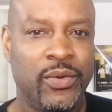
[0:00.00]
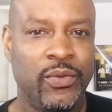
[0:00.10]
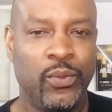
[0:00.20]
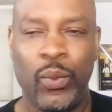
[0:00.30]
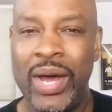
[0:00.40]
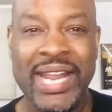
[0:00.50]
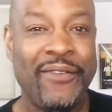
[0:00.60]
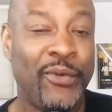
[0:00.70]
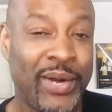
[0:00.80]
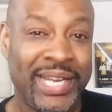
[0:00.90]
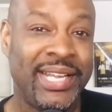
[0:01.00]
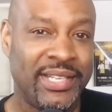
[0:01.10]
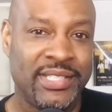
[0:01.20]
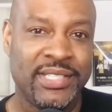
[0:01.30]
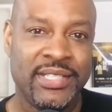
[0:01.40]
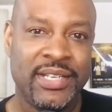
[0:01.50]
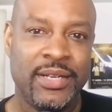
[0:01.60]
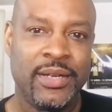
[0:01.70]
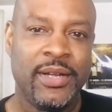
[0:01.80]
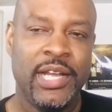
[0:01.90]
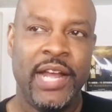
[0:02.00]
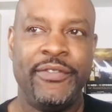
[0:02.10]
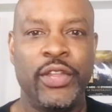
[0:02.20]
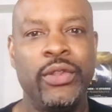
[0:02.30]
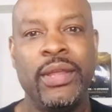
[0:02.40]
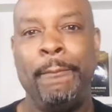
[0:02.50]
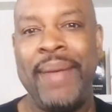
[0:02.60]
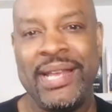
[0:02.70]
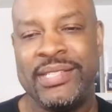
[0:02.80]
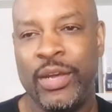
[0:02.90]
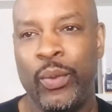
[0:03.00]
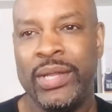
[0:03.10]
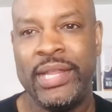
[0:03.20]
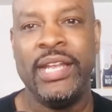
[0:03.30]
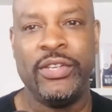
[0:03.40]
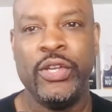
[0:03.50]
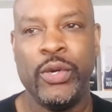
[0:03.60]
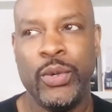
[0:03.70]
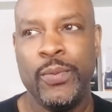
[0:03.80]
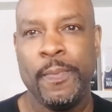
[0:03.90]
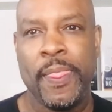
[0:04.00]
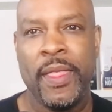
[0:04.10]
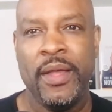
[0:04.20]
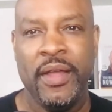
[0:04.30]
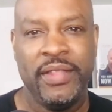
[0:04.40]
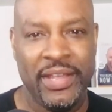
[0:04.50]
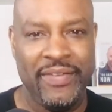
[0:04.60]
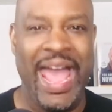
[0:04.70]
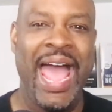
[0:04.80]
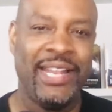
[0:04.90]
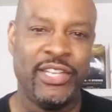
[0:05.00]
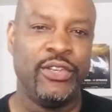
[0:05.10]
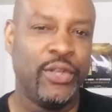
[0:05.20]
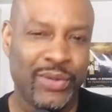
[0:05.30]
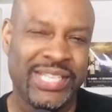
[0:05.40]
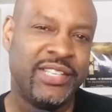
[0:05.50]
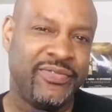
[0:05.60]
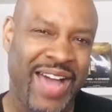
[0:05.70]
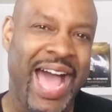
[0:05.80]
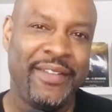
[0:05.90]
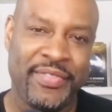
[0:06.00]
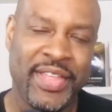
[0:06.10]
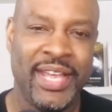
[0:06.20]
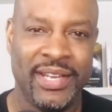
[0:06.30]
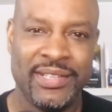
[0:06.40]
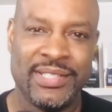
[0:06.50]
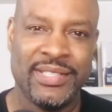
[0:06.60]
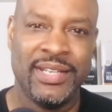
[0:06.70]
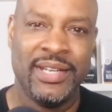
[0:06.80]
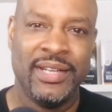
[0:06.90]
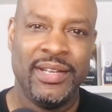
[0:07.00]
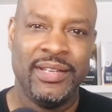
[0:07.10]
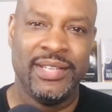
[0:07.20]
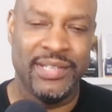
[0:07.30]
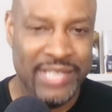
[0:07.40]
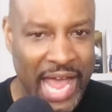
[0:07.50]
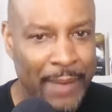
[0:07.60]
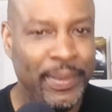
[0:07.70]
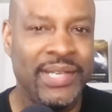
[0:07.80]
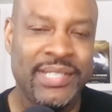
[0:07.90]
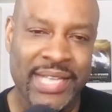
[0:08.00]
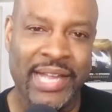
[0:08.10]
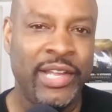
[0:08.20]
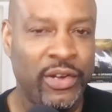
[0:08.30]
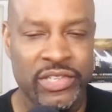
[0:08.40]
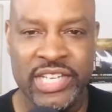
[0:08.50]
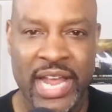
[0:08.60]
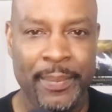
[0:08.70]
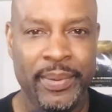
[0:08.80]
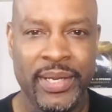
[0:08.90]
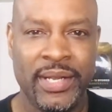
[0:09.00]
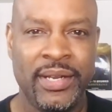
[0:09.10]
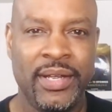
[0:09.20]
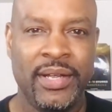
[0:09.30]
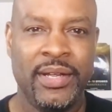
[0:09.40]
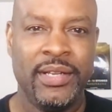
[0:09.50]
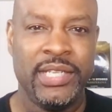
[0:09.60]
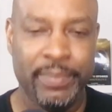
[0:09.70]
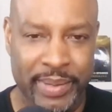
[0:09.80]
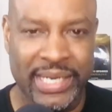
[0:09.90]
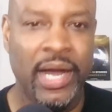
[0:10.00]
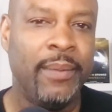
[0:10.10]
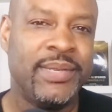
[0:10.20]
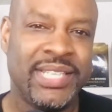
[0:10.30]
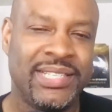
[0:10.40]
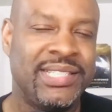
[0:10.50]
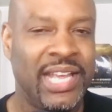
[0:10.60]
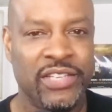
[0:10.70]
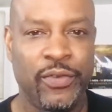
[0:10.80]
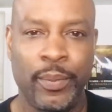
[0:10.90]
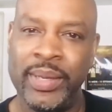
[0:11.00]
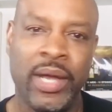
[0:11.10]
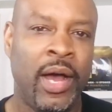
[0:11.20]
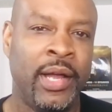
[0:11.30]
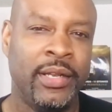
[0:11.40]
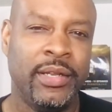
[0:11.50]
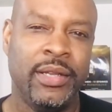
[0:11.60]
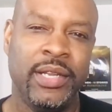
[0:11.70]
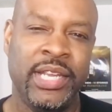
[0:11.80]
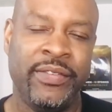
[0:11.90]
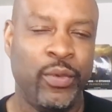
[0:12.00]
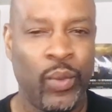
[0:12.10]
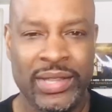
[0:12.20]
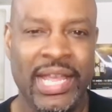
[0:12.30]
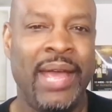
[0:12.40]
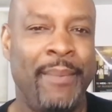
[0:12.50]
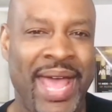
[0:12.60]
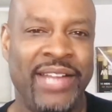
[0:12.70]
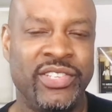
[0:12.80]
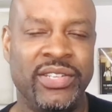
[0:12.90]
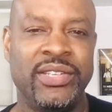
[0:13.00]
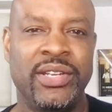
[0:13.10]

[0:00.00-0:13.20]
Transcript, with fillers: whatever it is, if they're the best at what they do, they've had to do these five things to tap into that inner champion to become successful beyond even what they imagined.